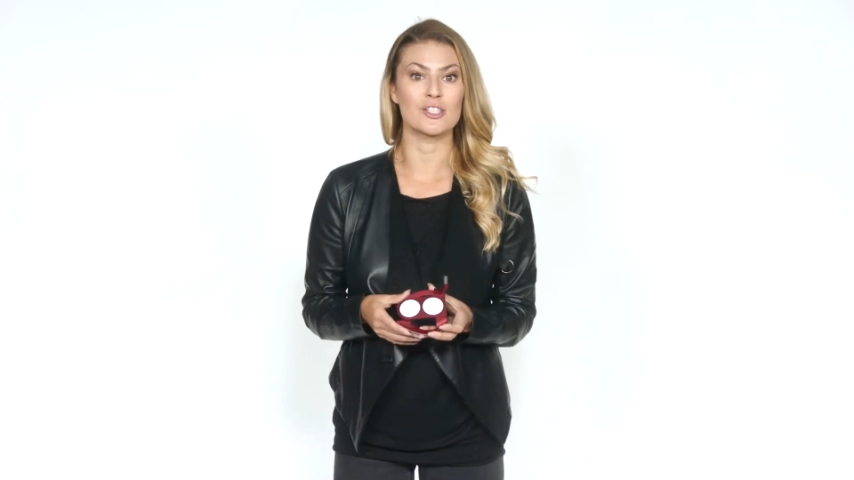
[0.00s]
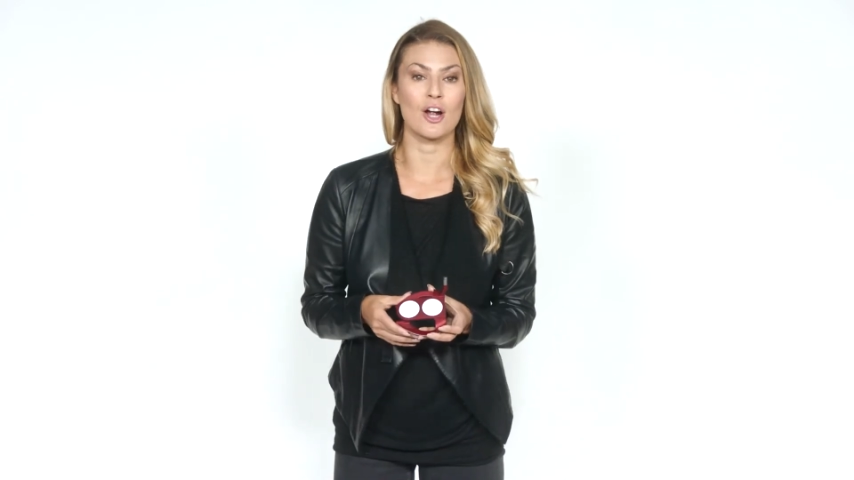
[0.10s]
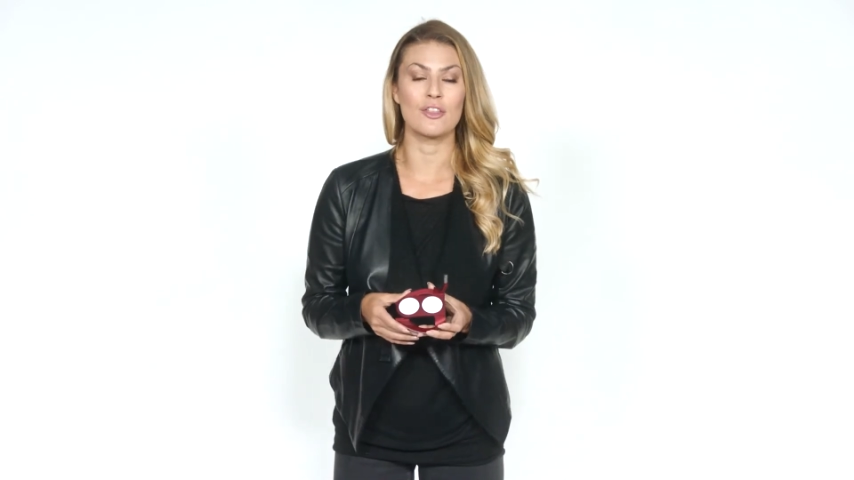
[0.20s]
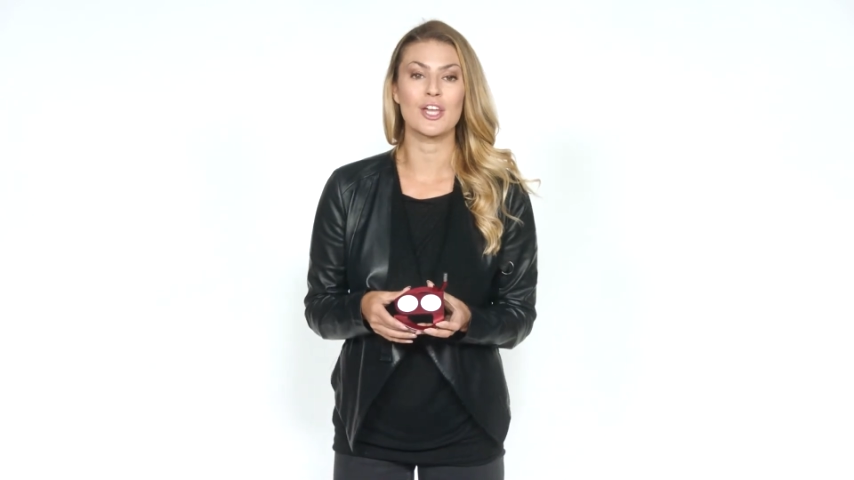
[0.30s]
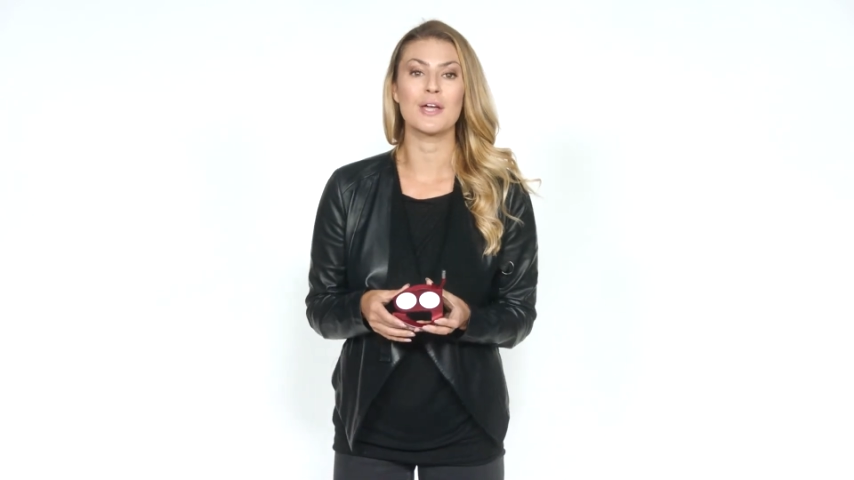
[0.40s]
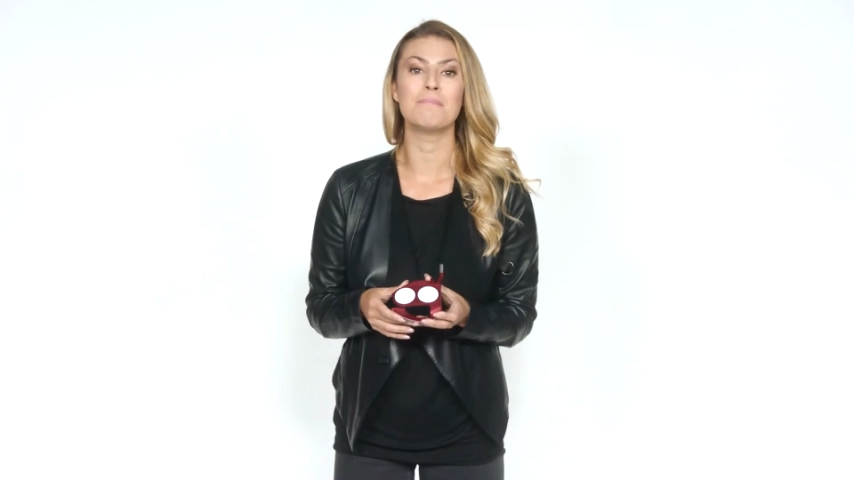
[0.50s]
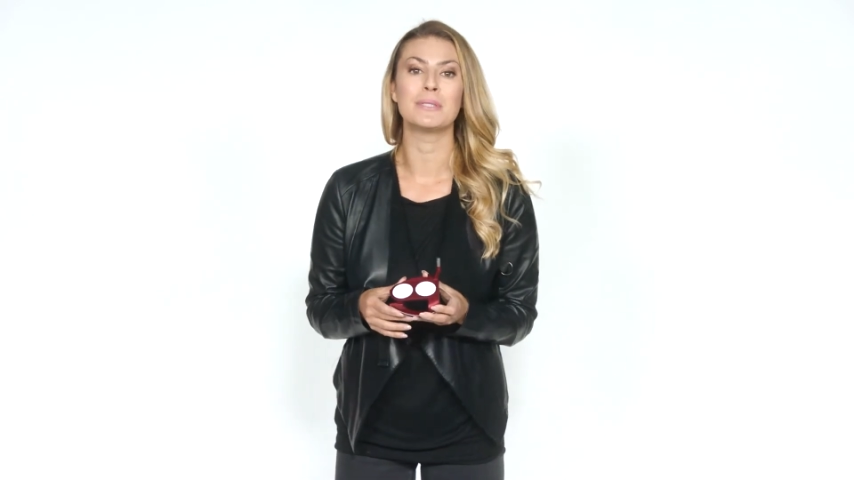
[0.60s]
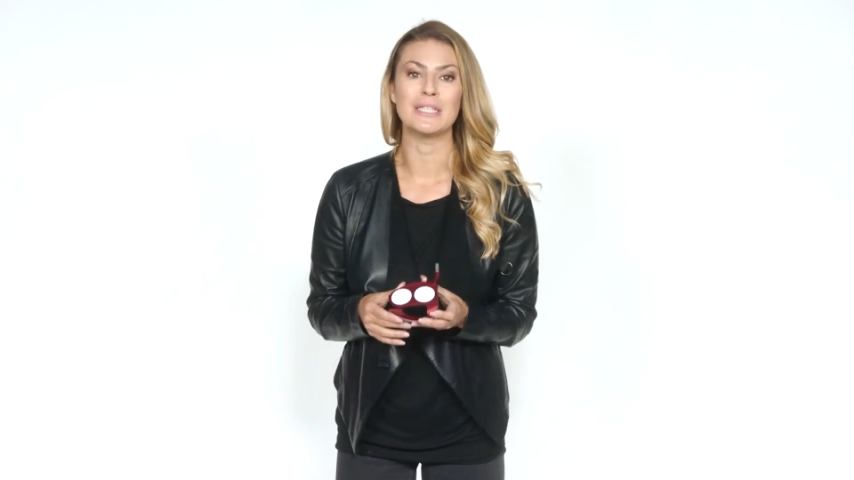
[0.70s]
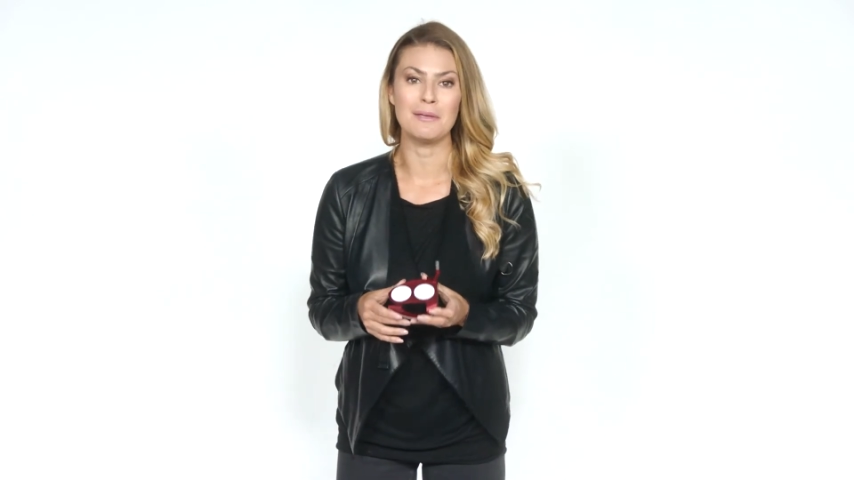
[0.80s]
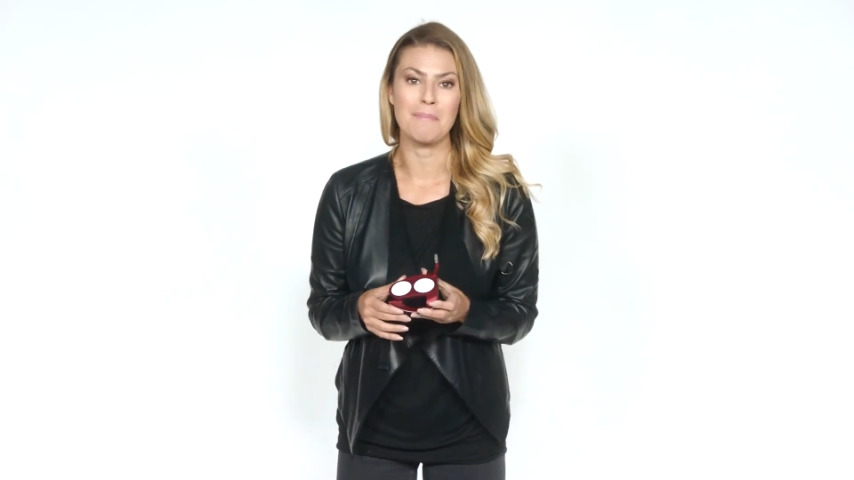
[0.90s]
are the
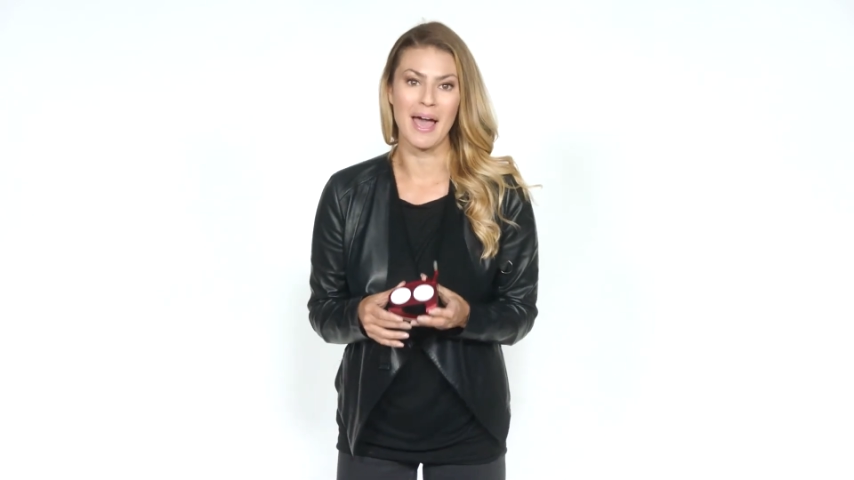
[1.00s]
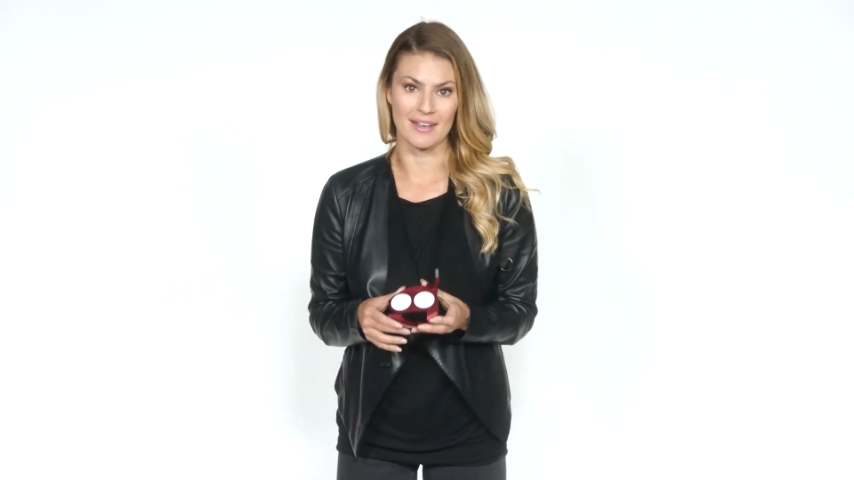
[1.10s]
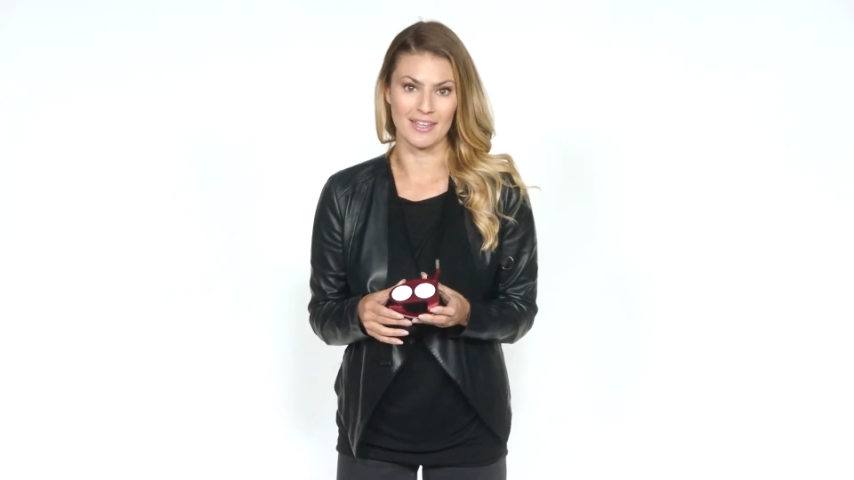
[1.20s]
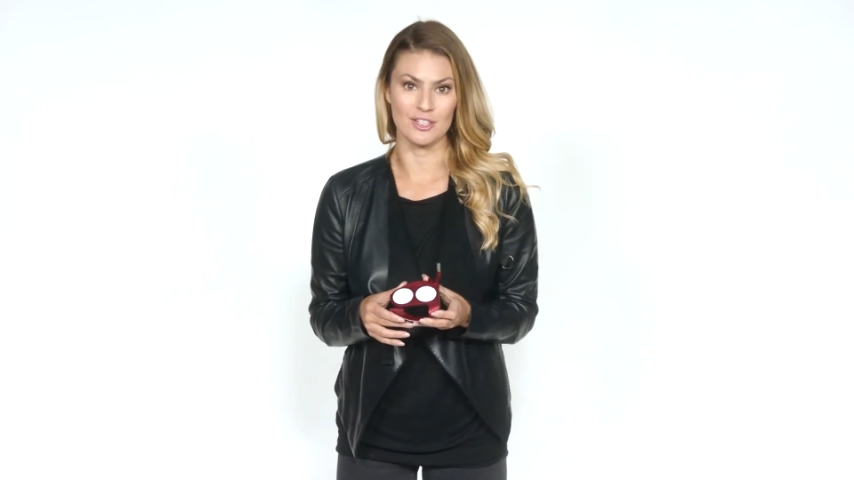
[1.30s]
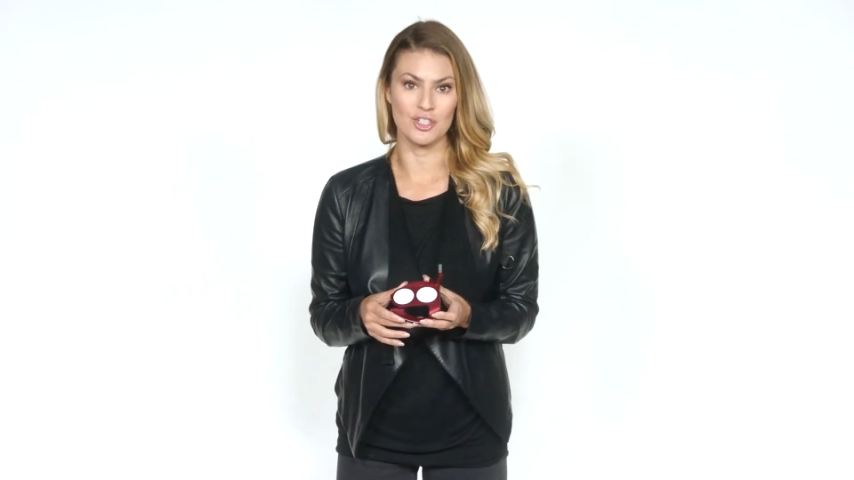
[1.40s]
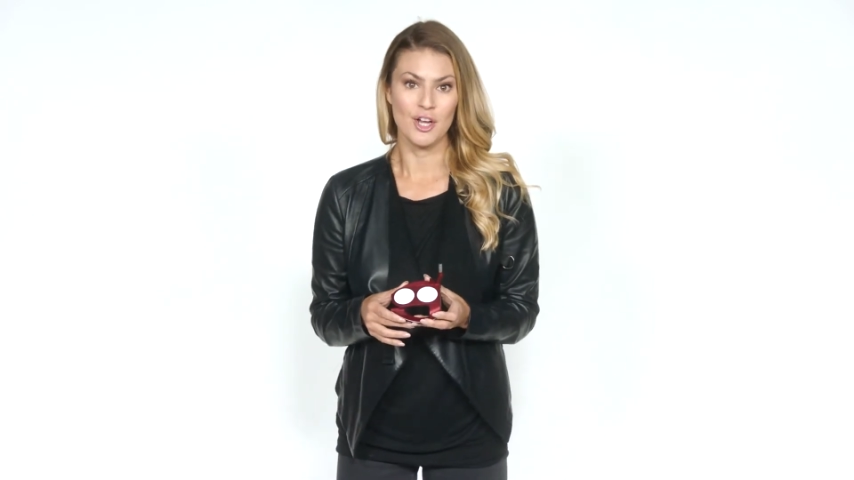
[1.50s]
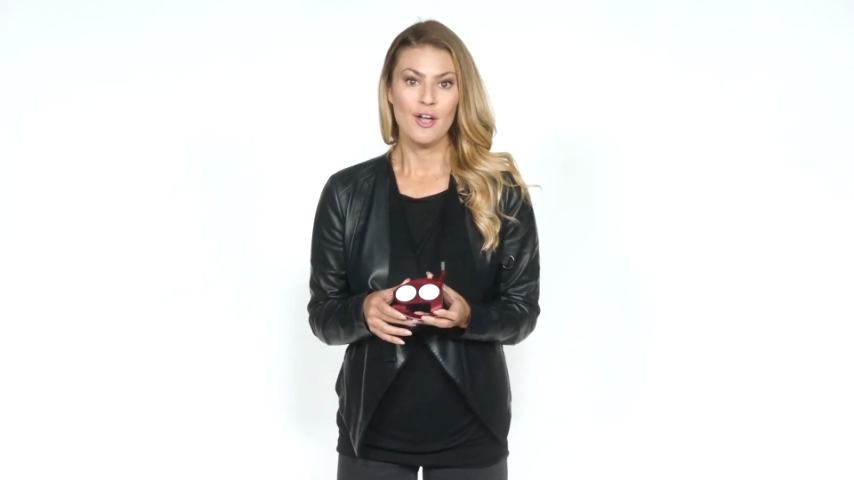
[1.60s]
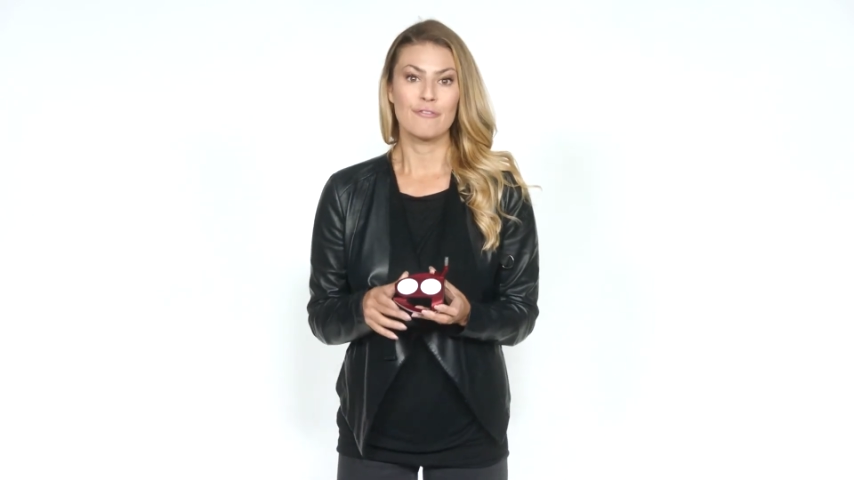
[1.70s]
complete package.